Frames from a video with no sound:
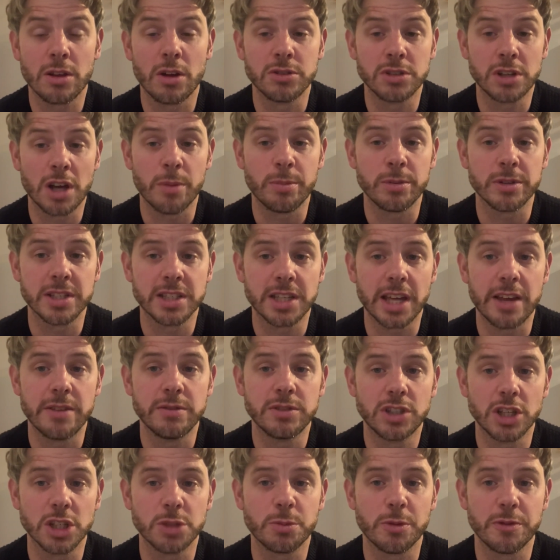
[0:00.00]
couple of saves
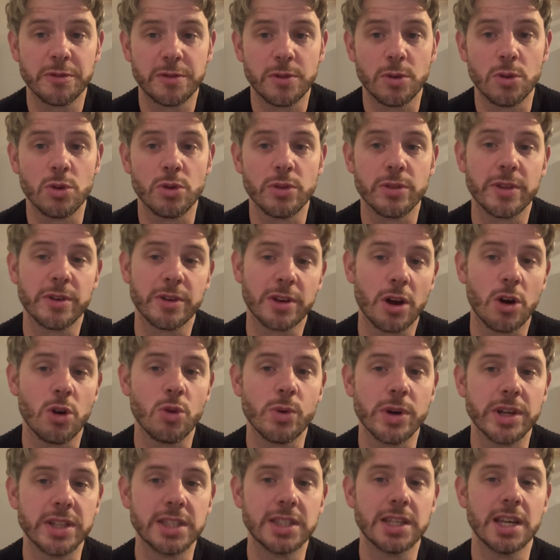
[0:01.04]
just before the goal
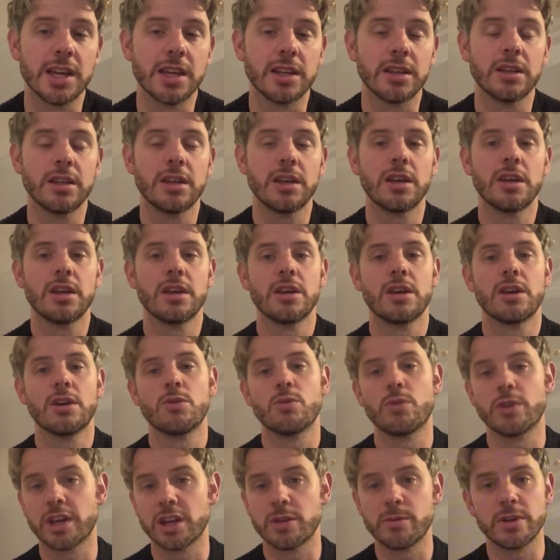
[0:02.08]
went in
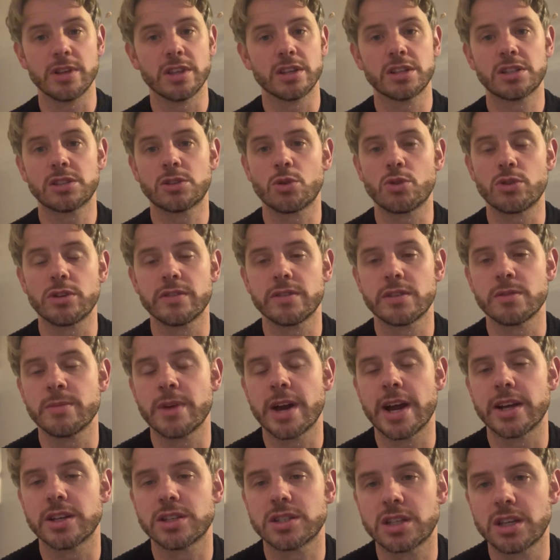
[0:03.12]
were going to be the story of the
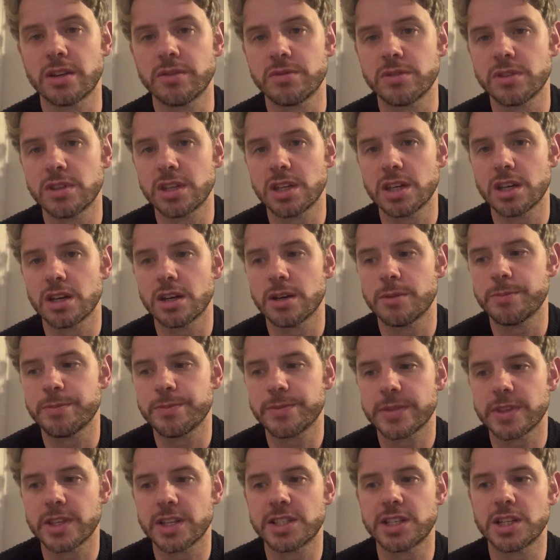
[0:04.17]
match, given
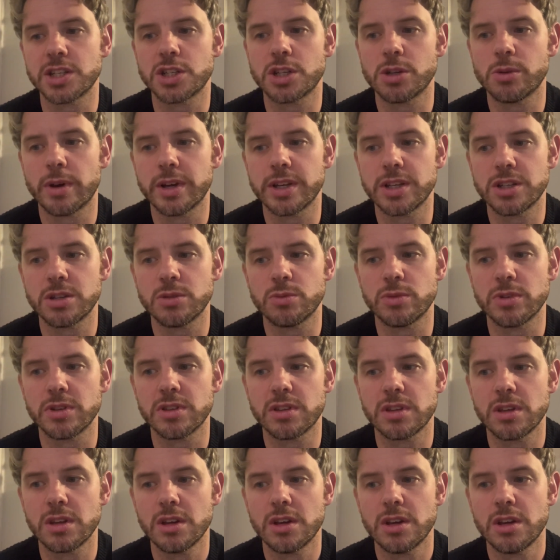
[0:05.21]
the situation with
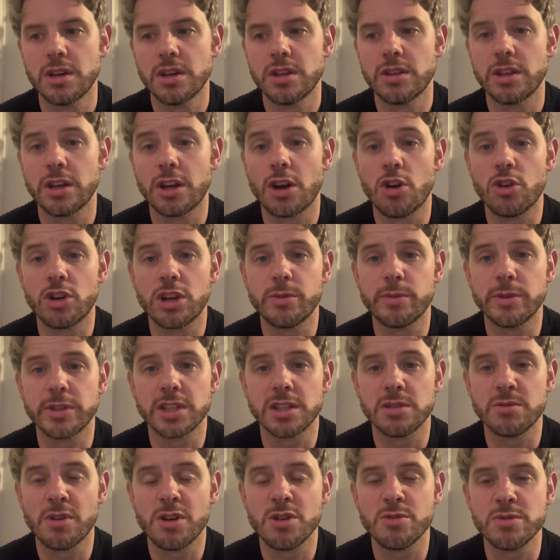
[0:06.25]
the goalkeepers
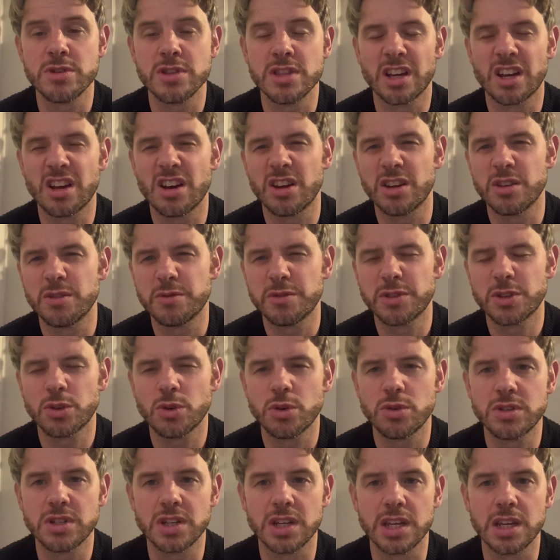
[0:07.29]
at the moment, the kind of
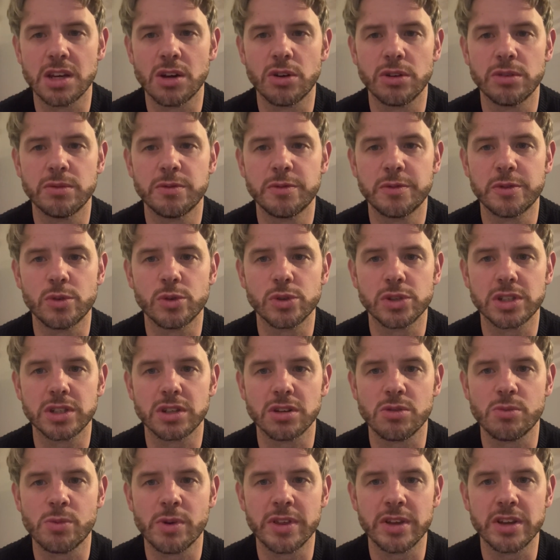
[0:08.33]
scrutiny on Forster
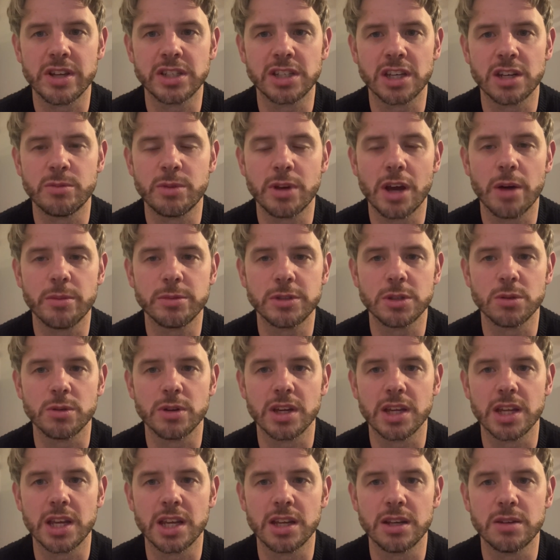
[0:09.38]
and whether he's going to be up to
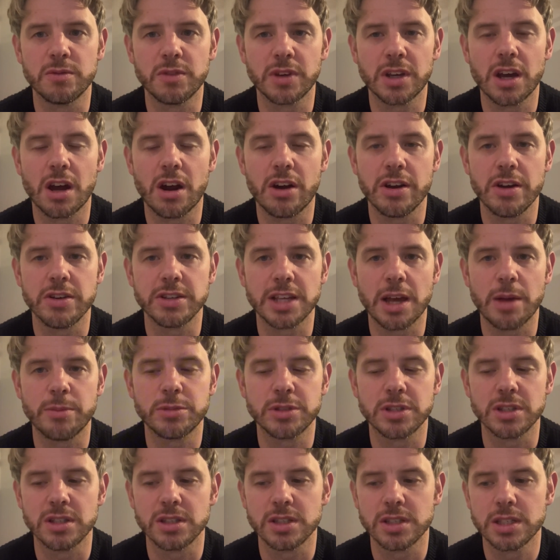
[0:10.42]
it in Vicario's
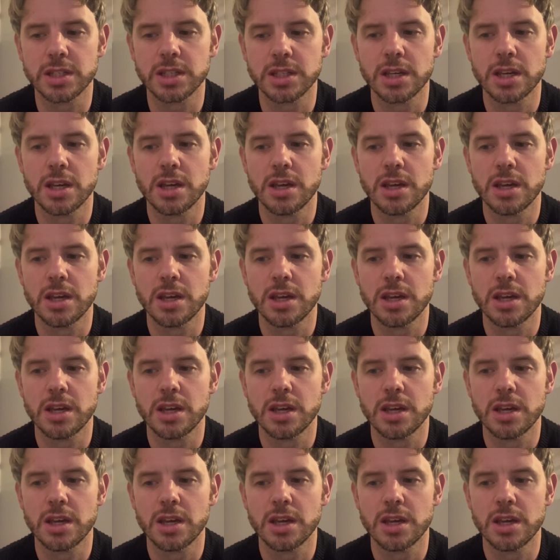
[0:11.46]
absence.